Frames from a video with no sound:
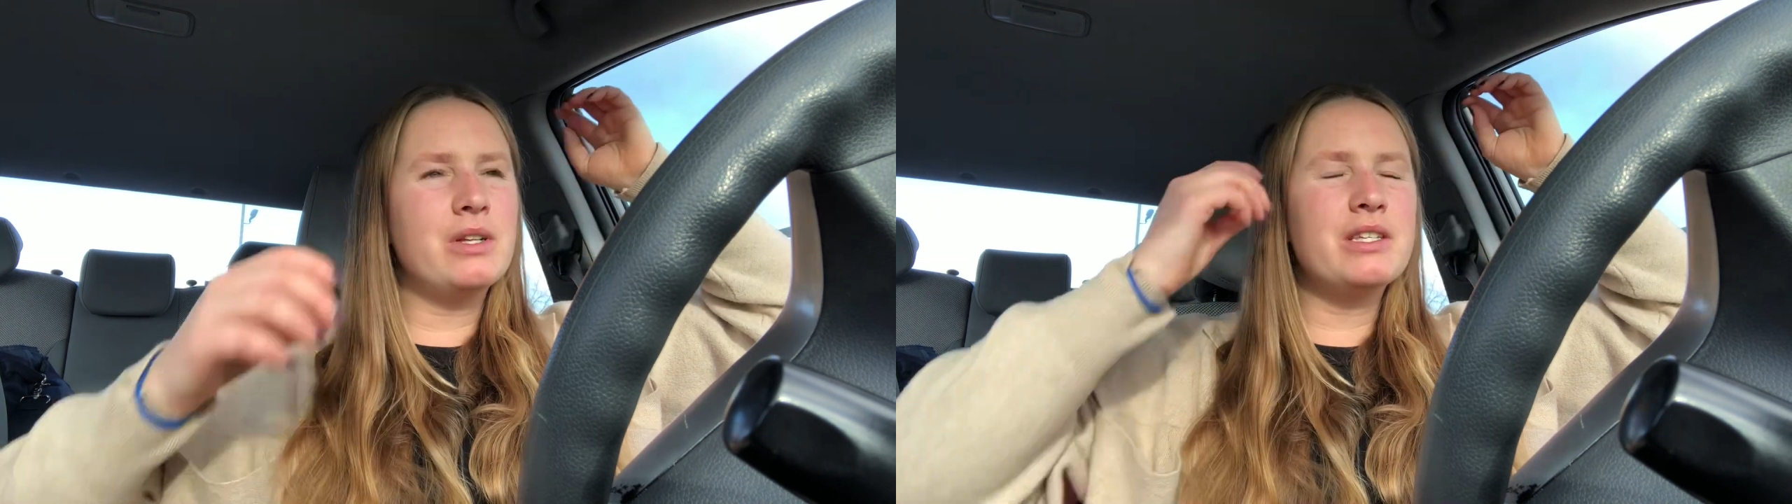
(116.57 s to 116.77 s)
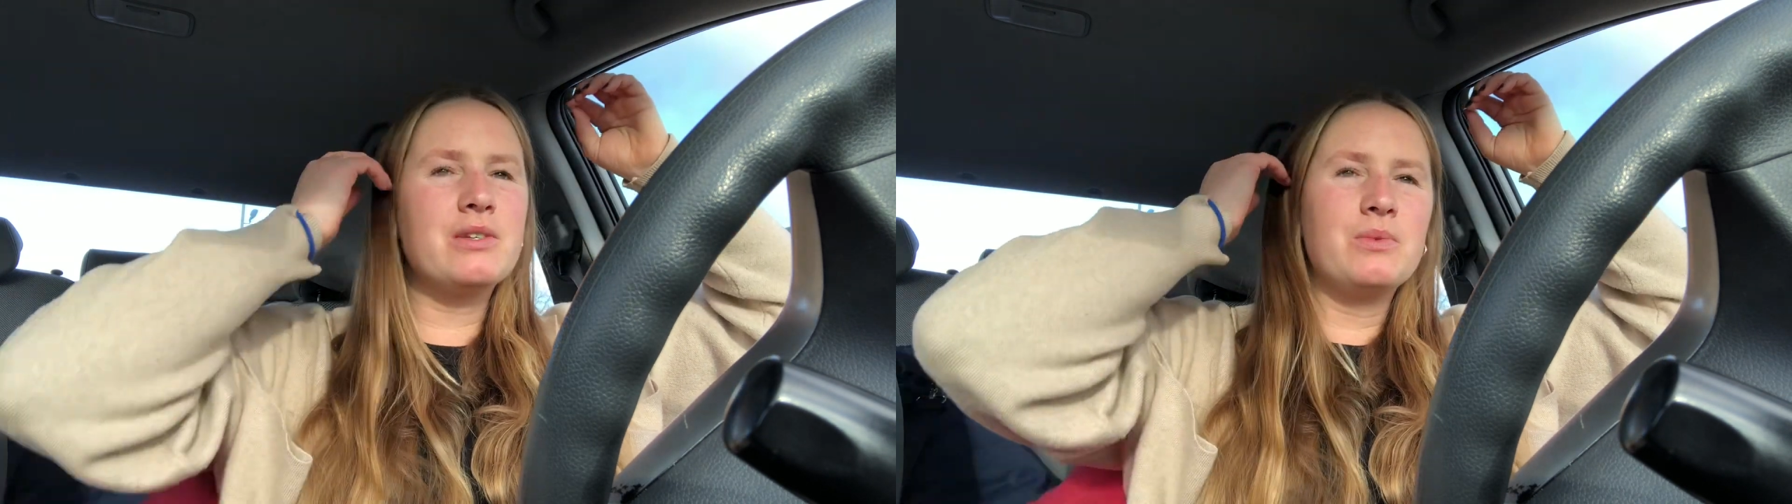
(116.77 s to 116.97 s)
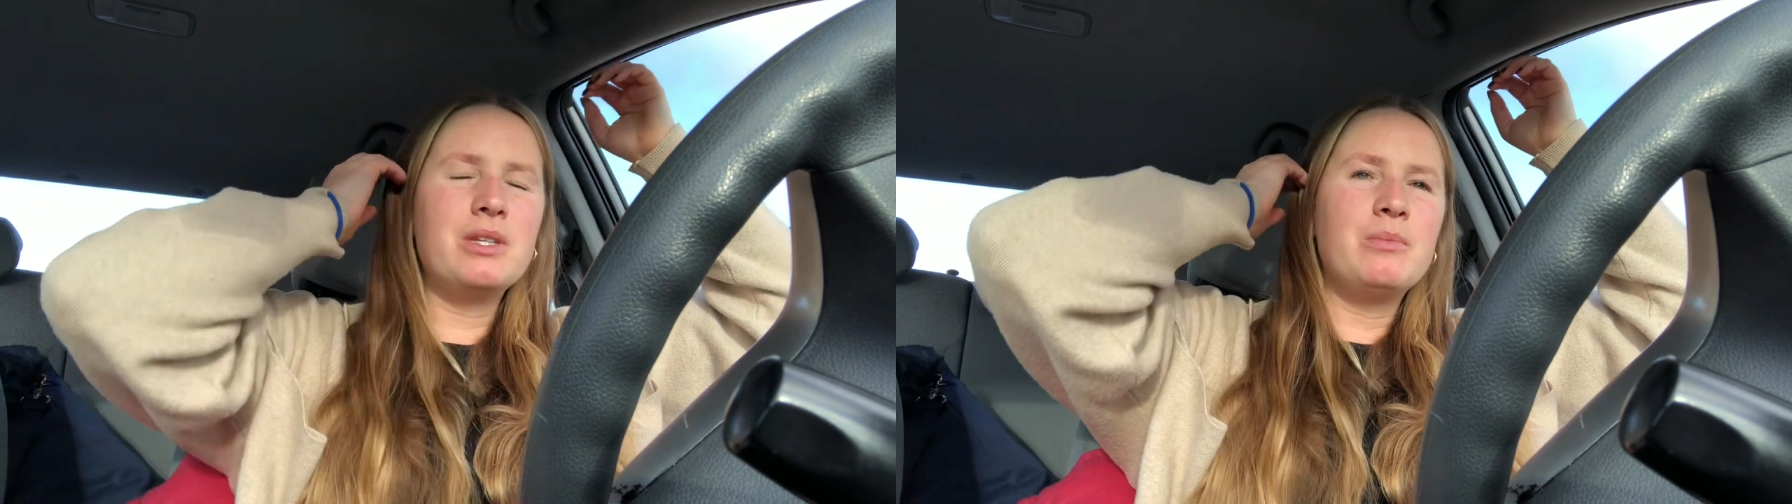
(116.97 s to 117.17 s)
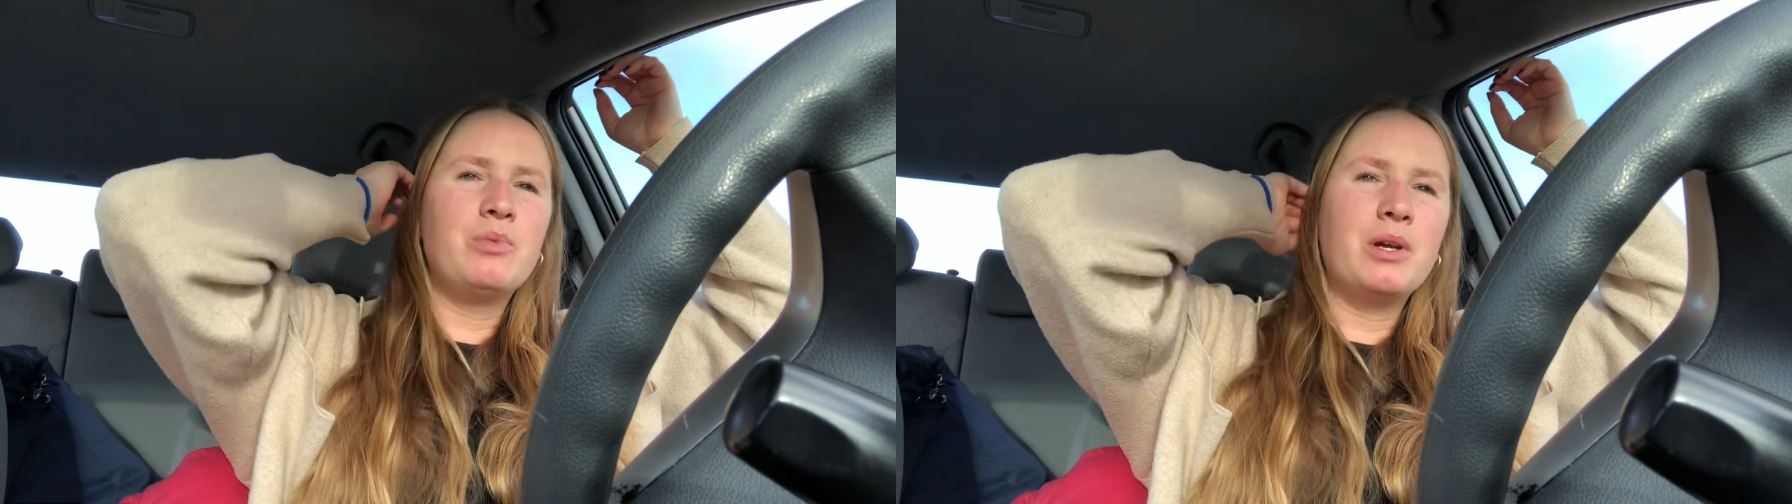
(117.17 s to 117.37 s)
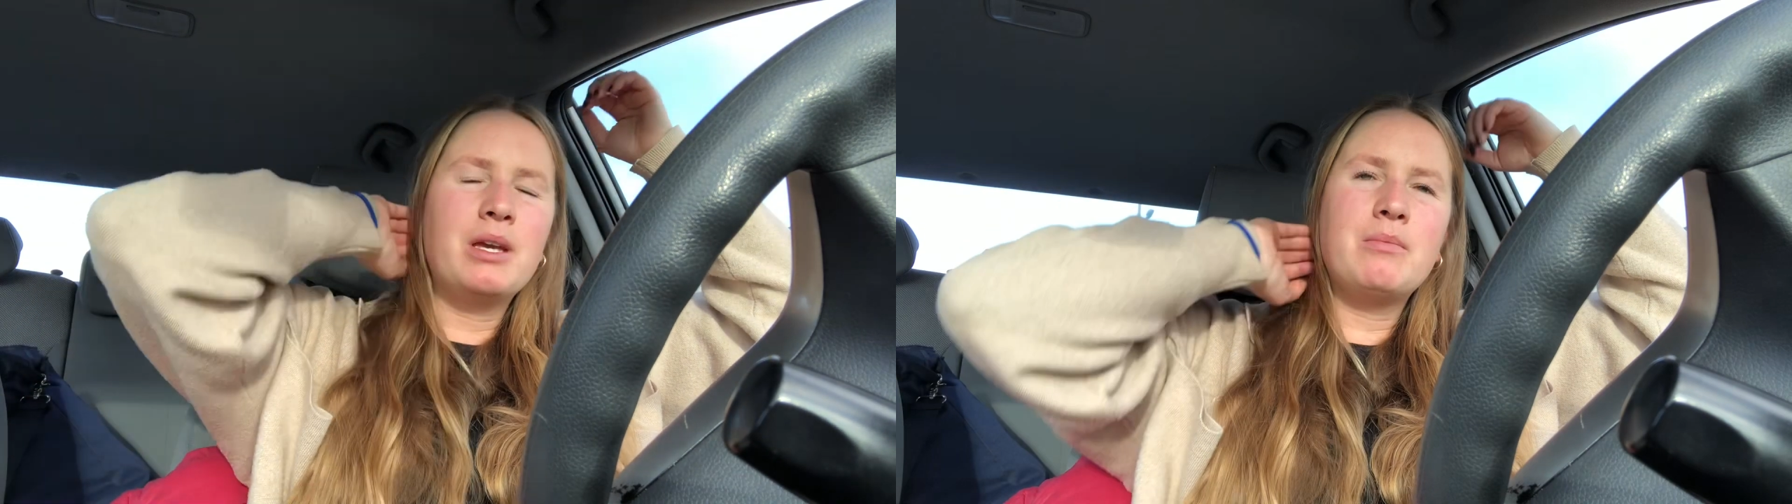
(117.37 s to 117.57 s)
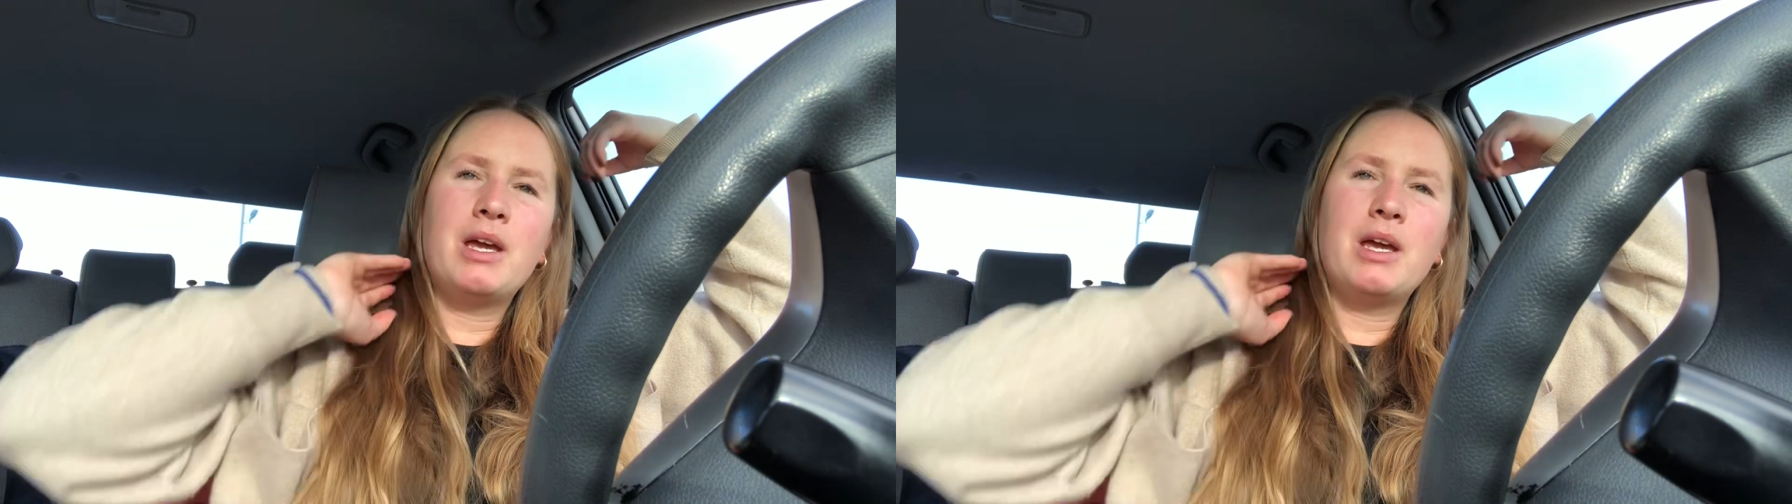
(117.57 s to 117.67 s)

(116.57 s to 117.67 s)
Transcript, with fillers: is it really bringing me